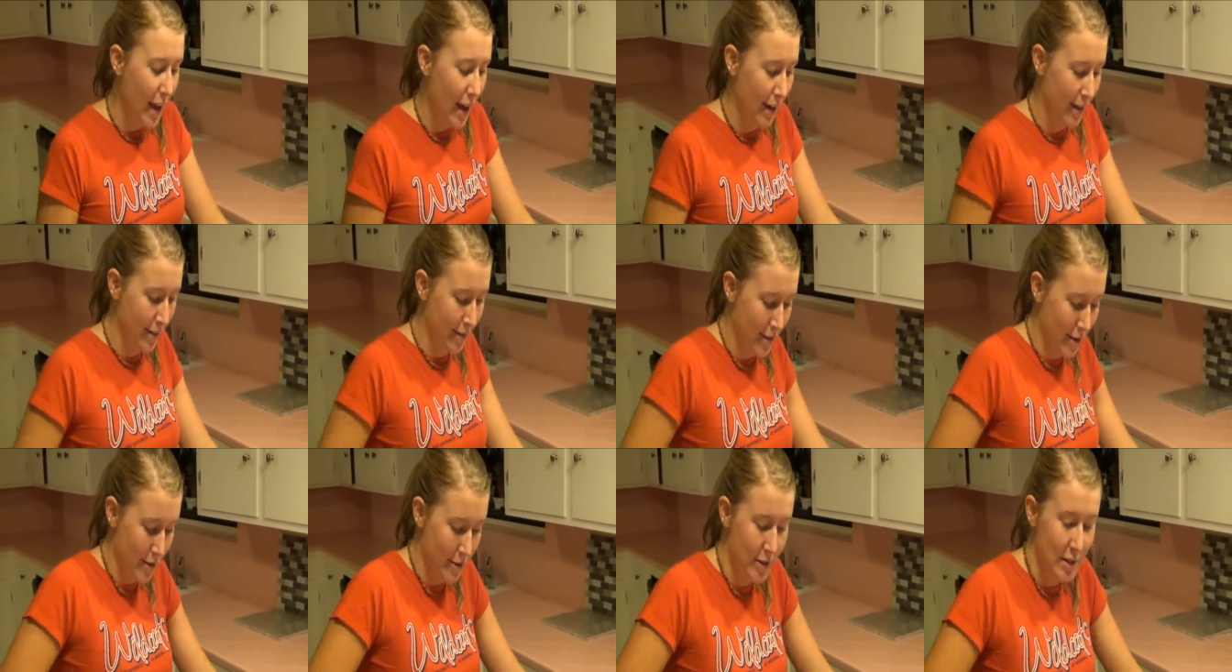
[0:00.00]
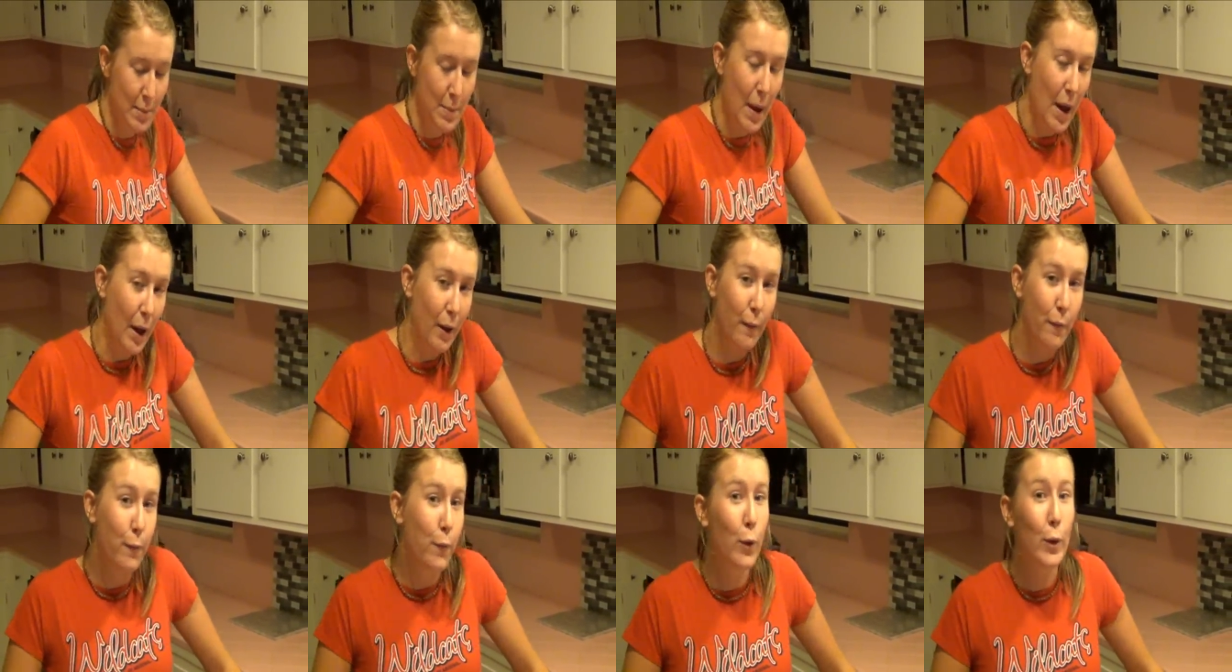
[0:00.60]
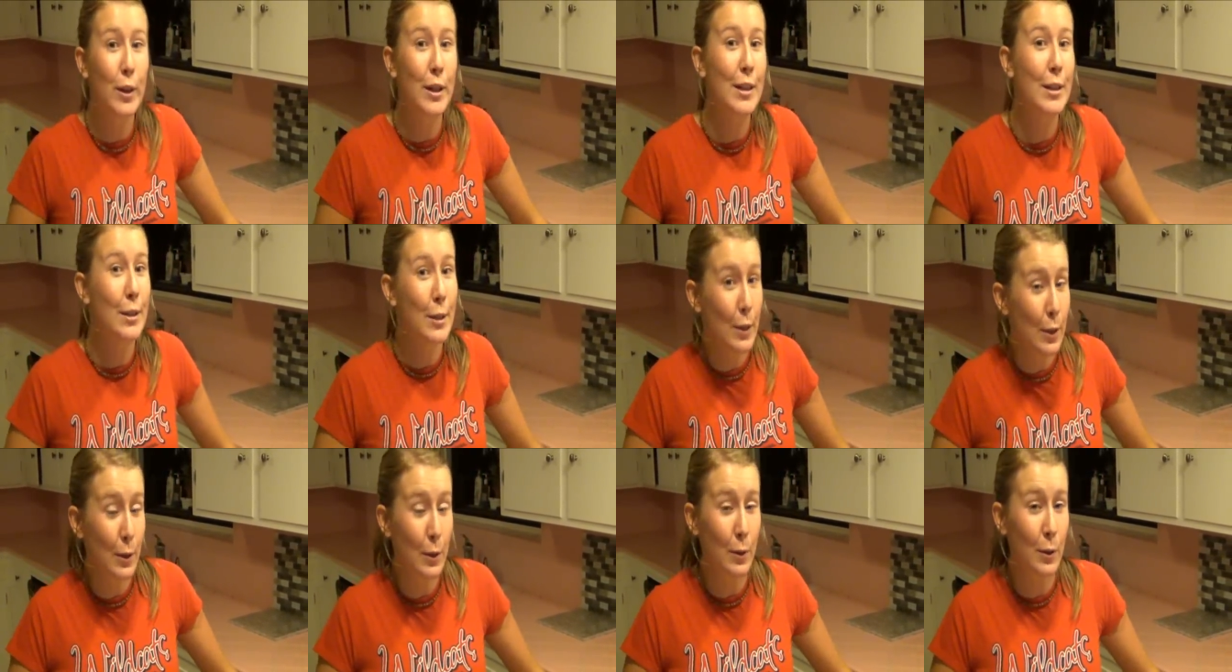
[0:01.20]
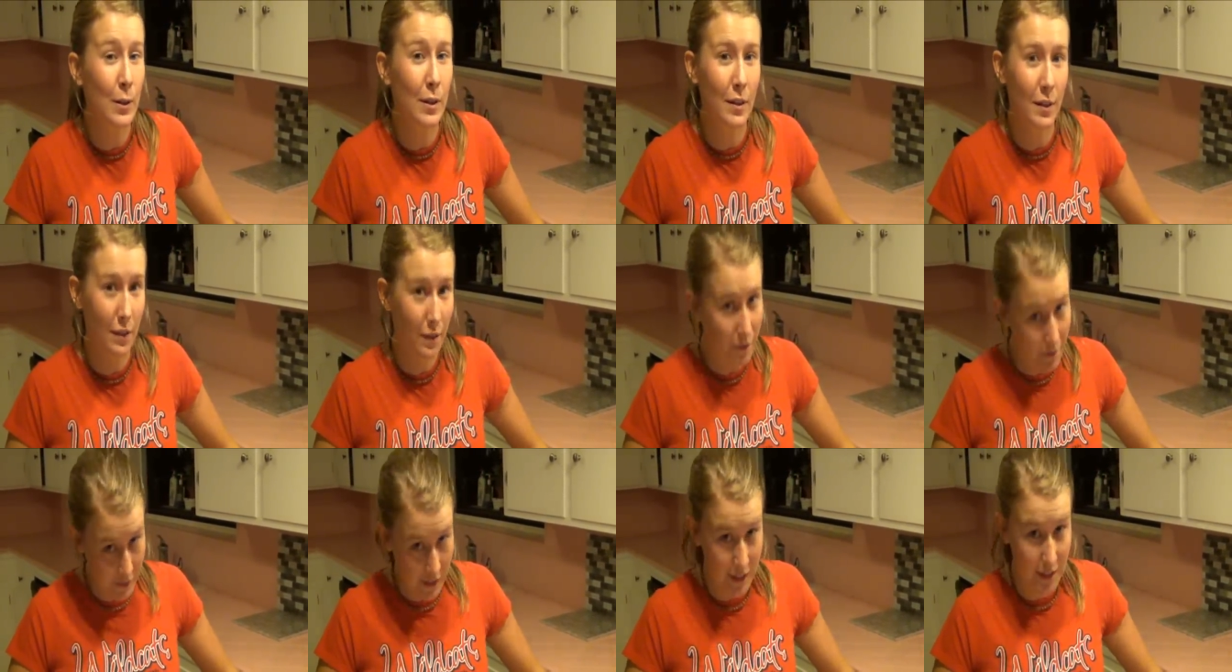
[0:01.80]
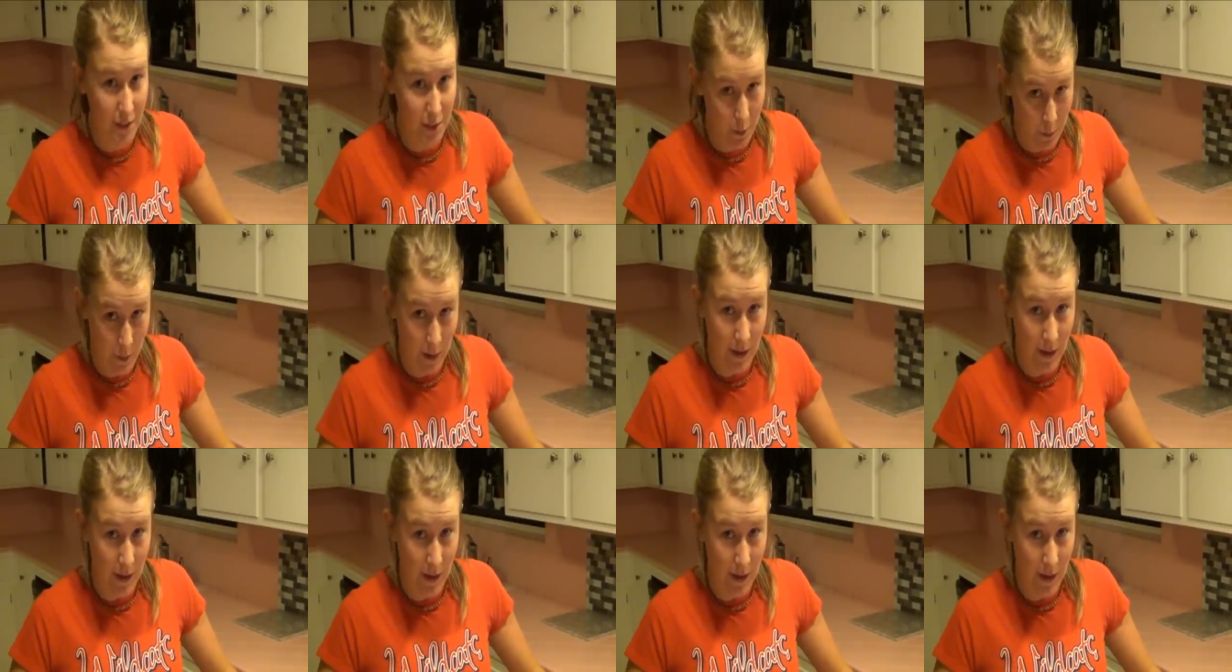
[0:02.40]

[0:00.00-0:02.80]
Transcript: and there's about 42 feet